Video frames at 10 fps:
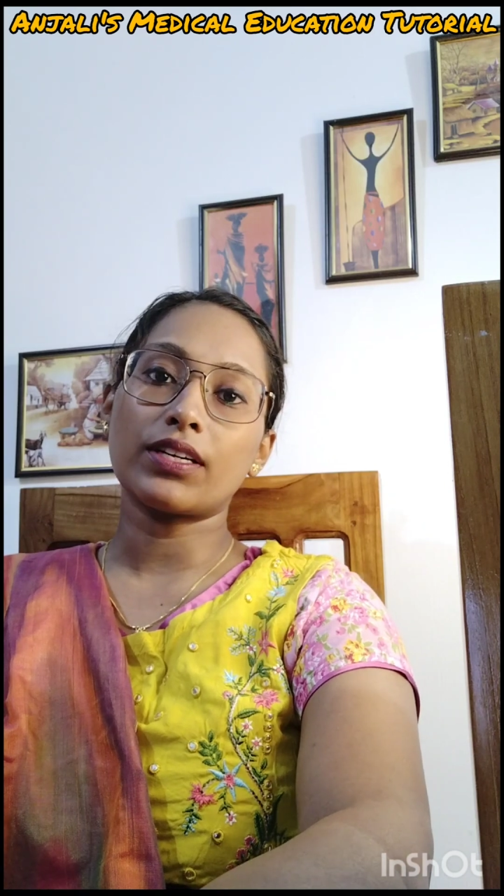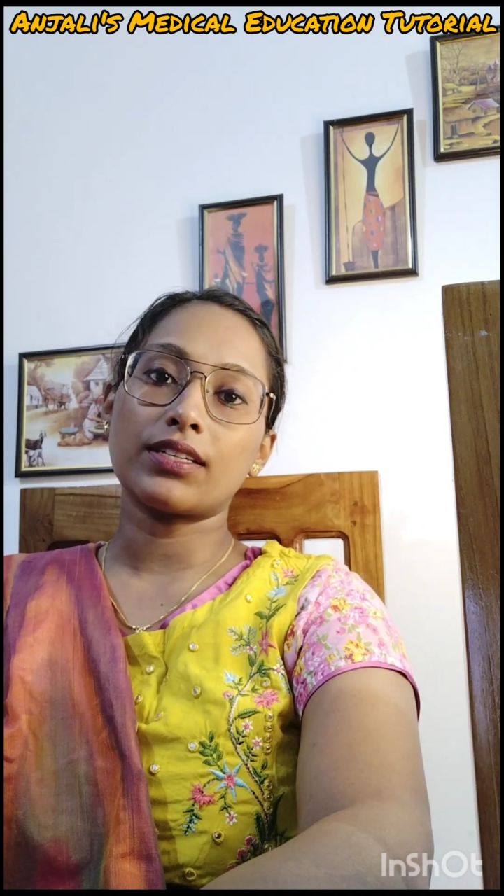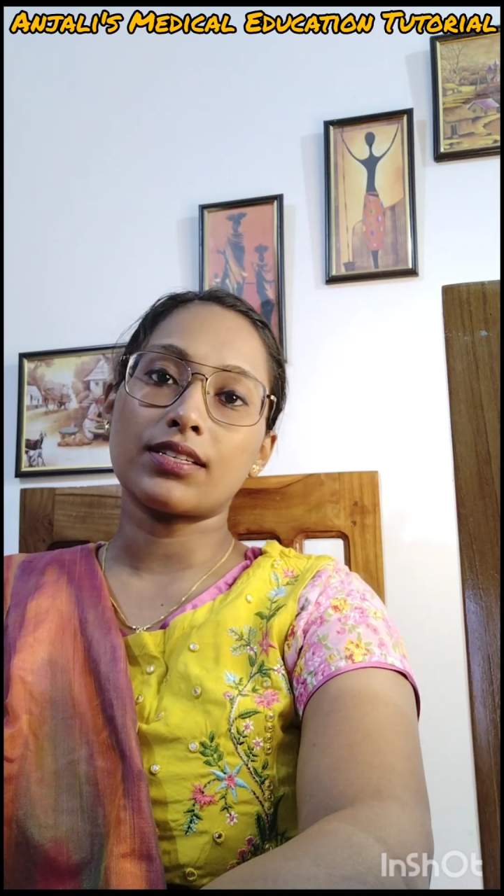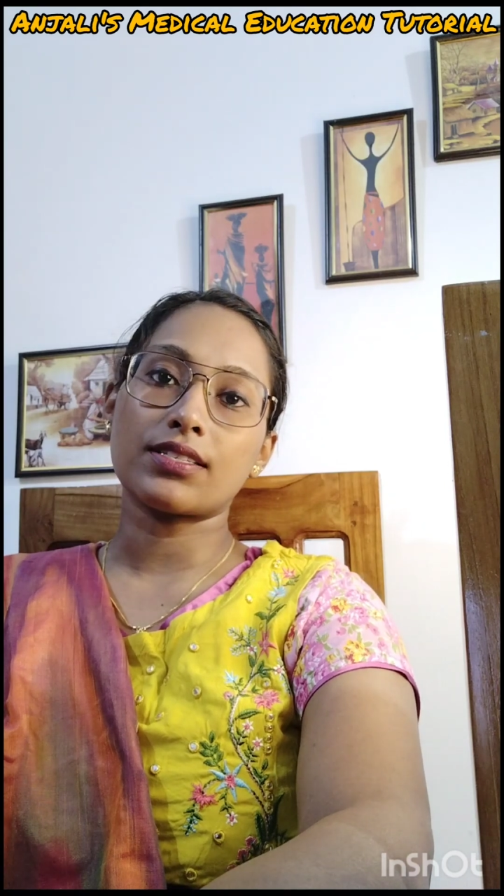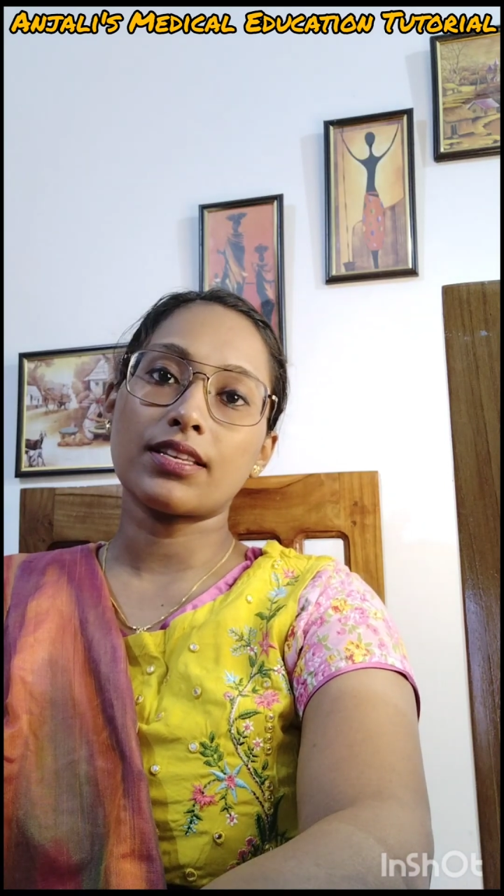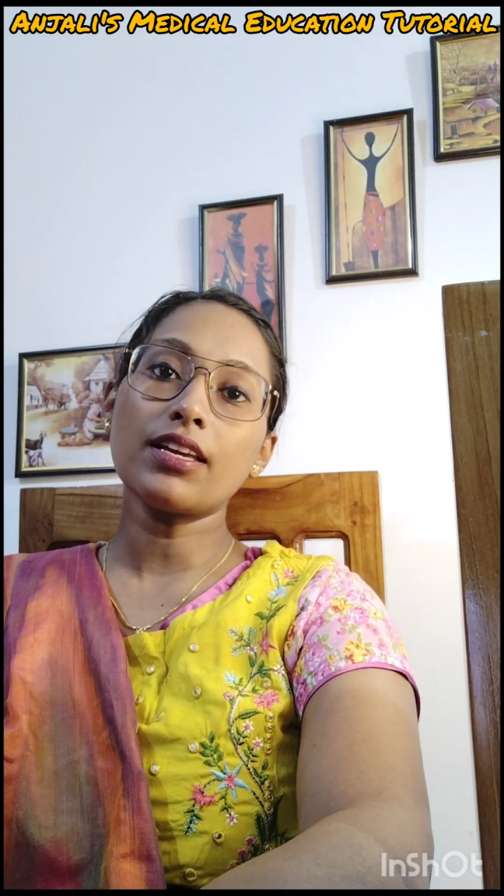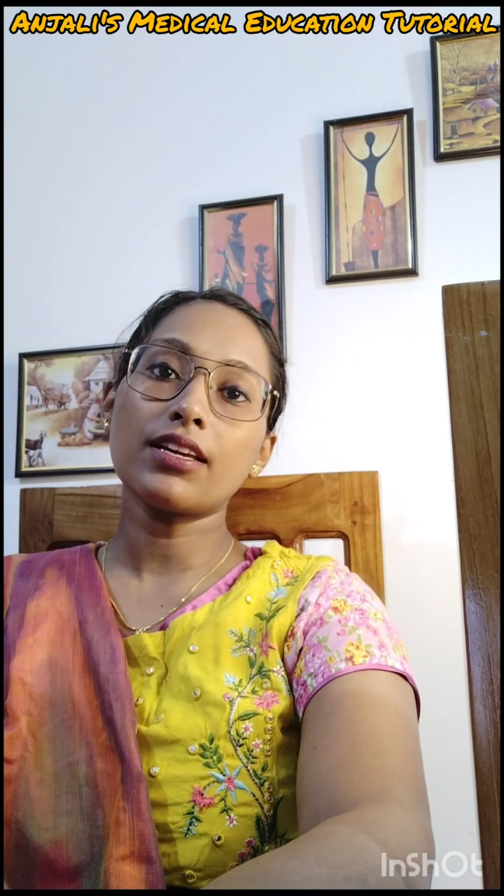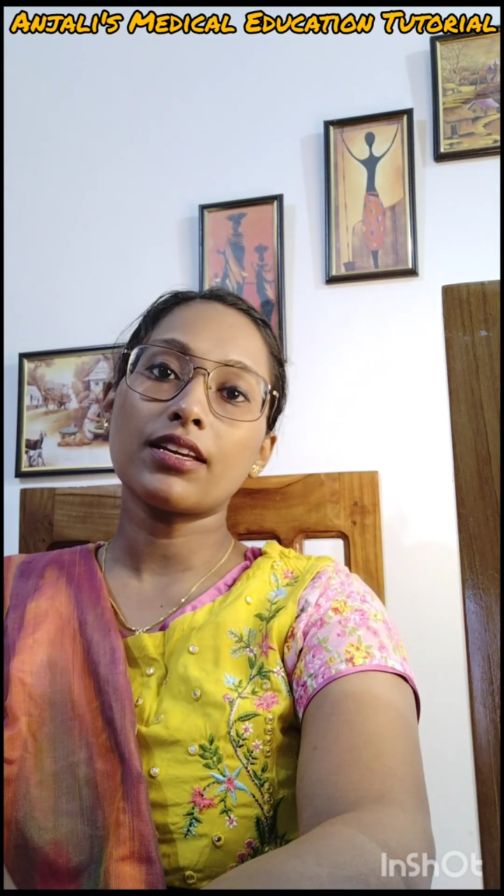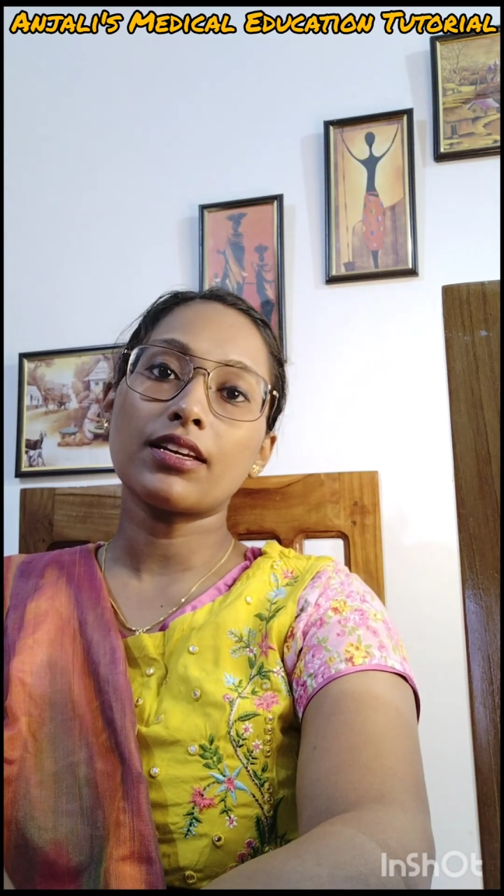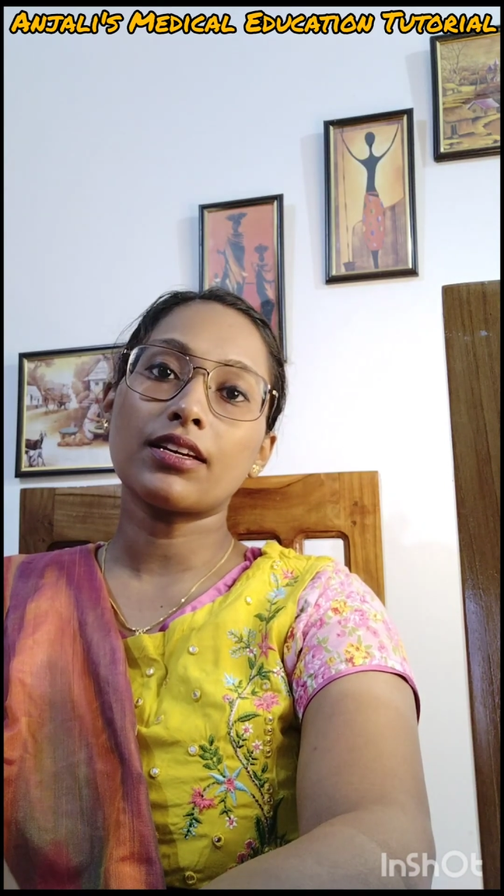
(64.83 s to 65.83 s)
one is the
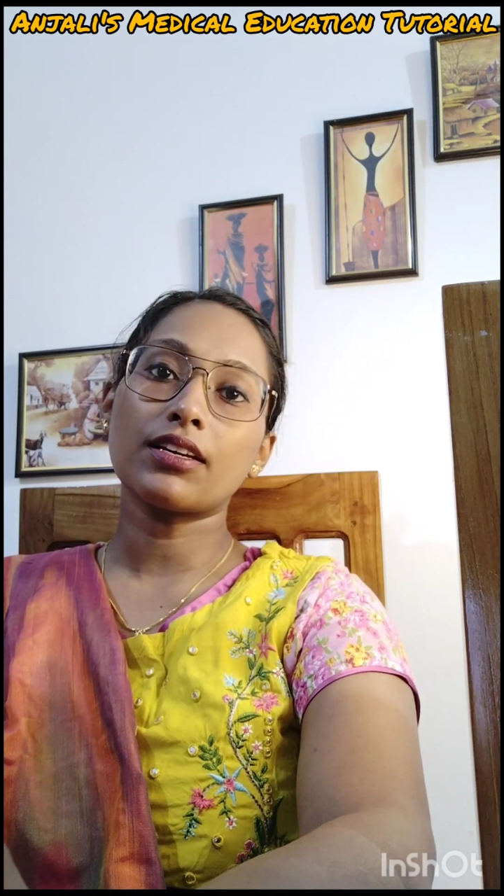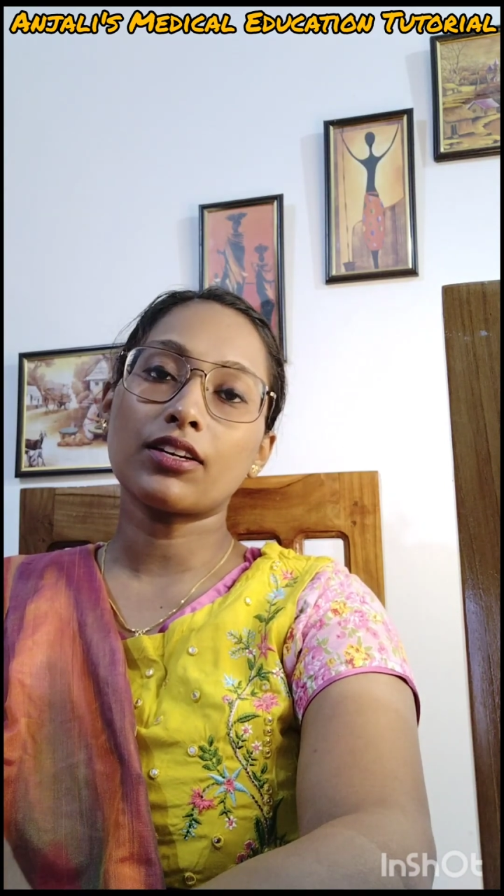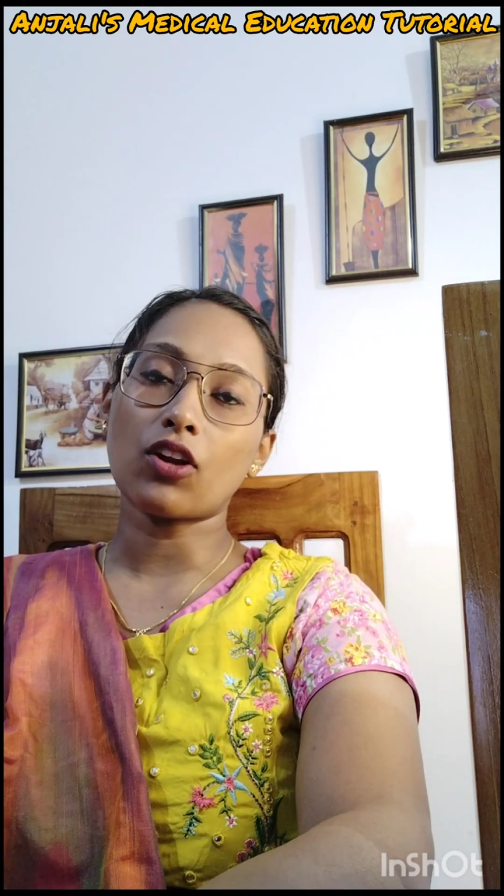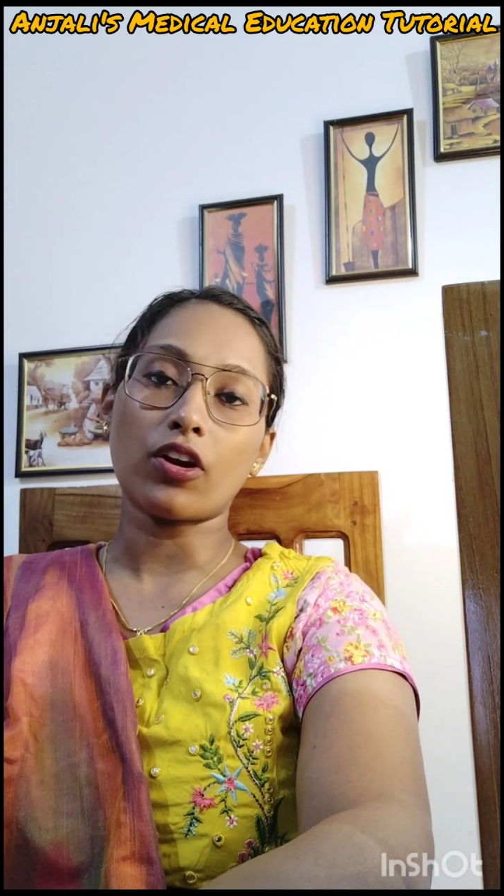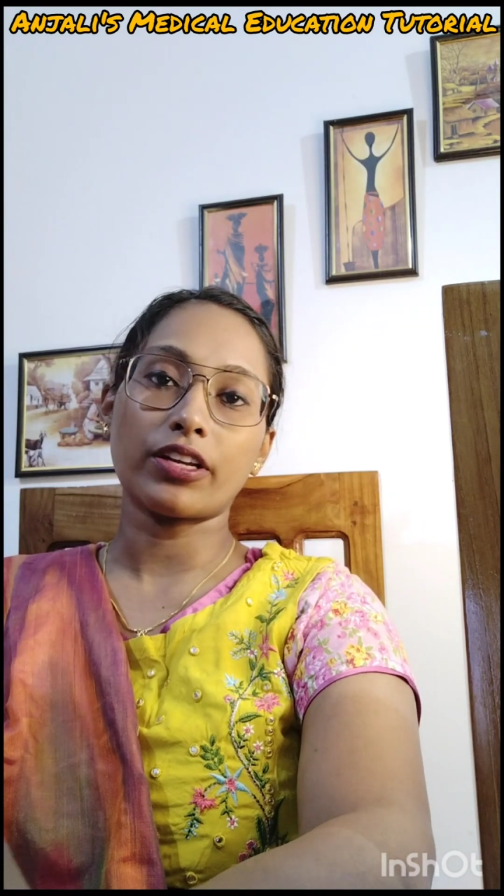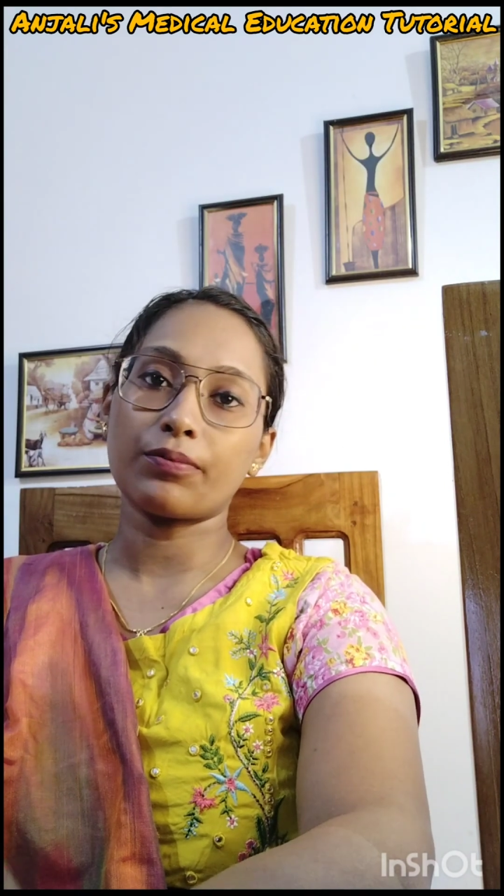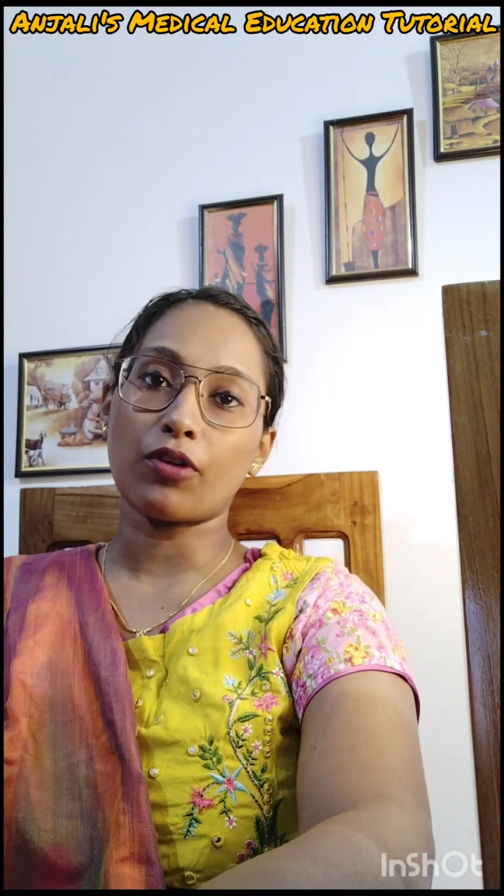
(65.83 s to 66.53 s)
chronic